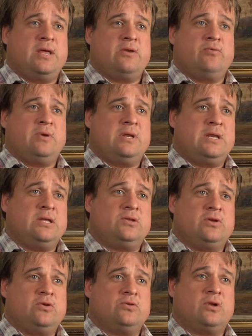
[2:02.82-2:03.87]
then we need
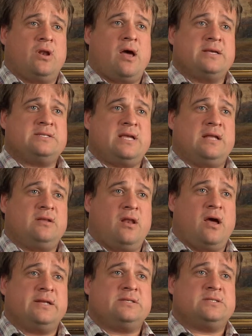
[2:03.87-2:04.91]
to utilize
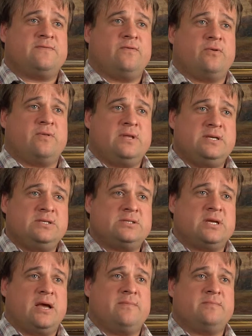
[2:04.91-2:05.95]
satellites for these,
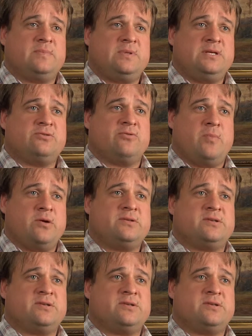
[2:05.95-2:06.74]
um, these remote